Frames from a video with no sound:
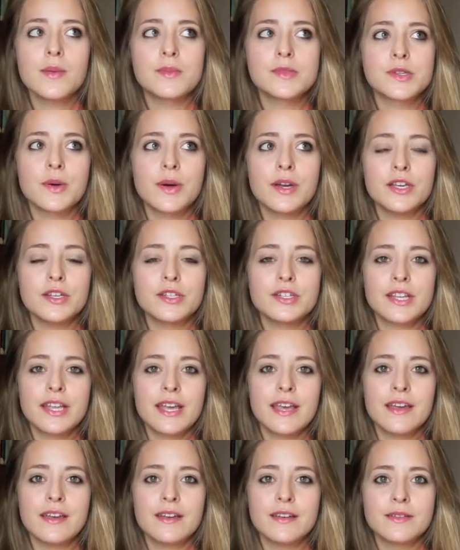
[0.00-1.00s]
So I
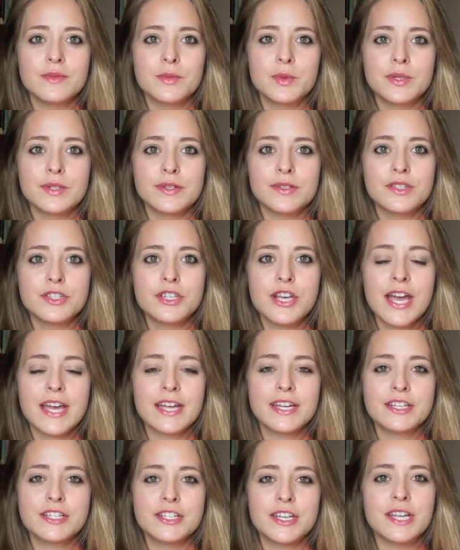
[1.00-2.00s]
usually will
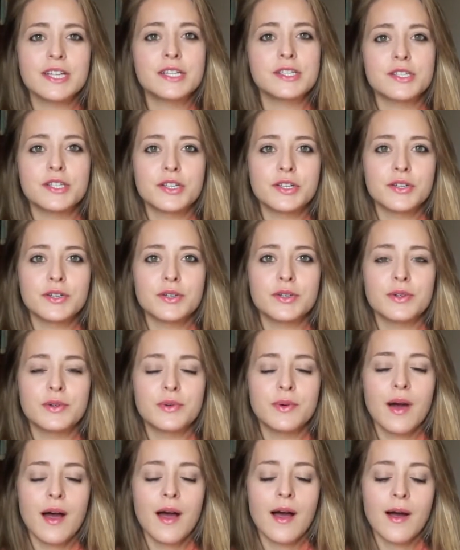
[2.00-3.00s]
change
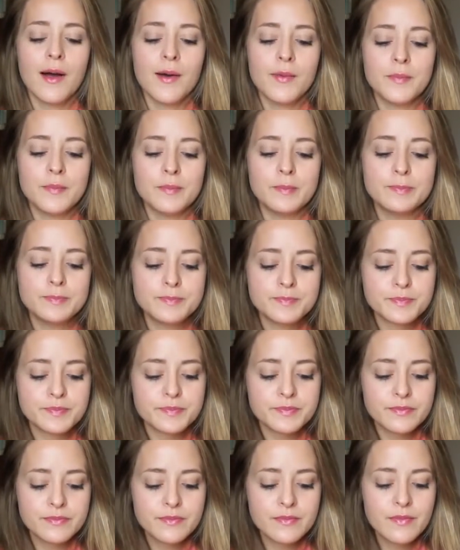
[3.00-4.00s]
into
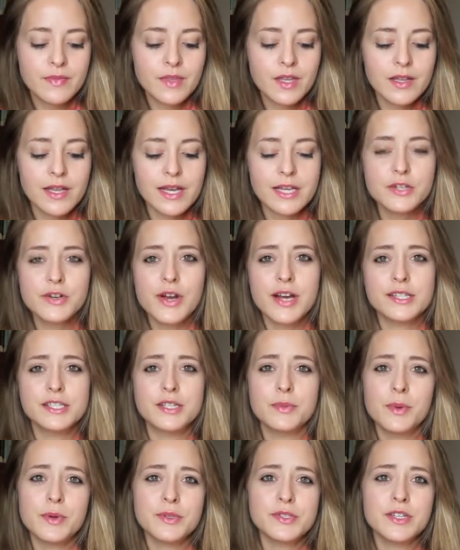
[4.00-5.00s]
like
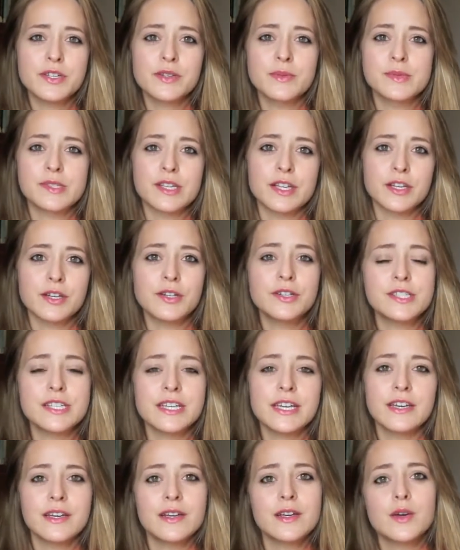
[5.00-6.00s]
tracksuit bottoms and a
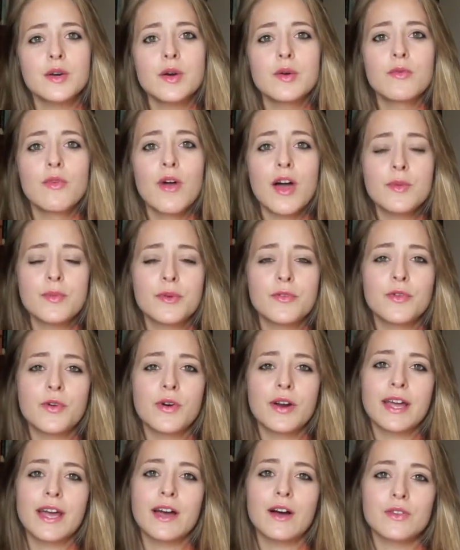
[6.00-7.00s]
hoodie right
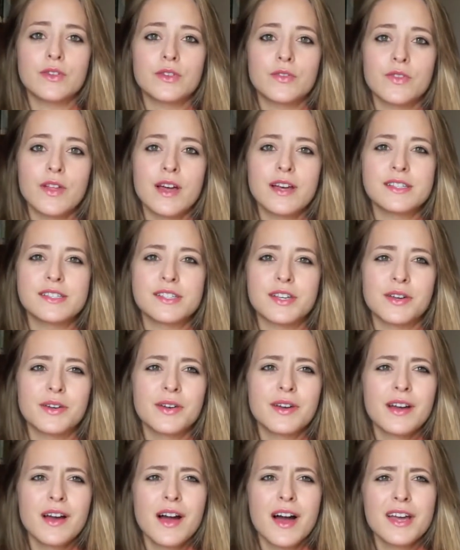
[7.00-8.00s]
before I get on the flight. So
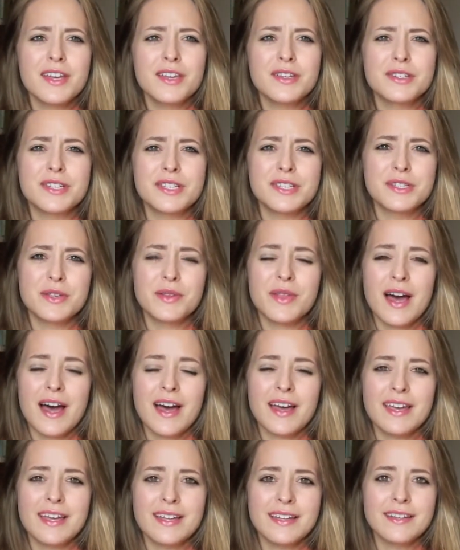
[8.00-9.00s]
I usually do
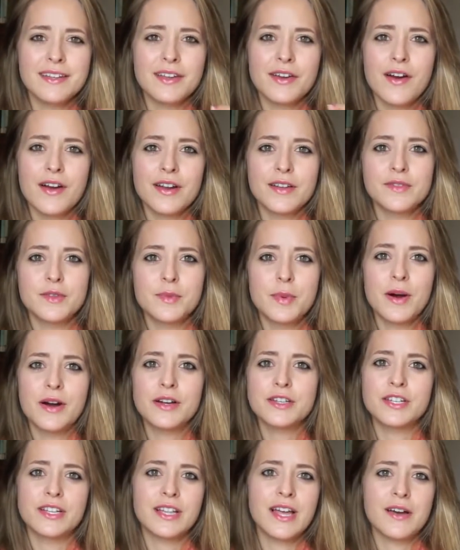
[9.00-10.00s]
that in the kind of
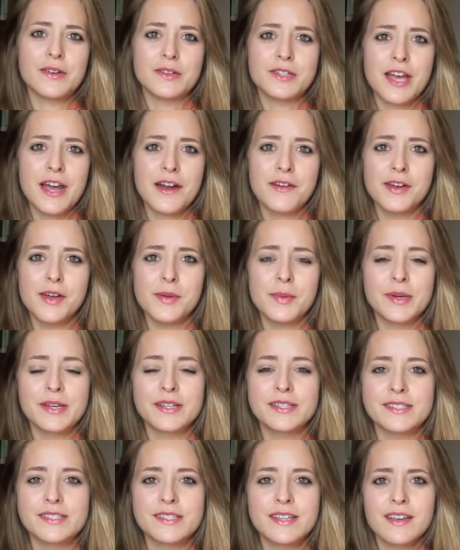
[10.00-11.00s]
departure lounge area
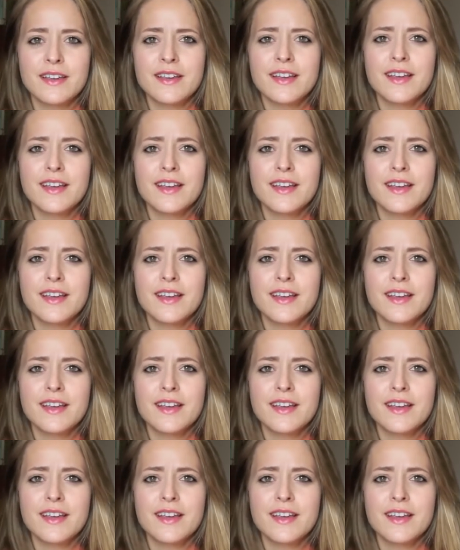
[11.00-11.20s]
because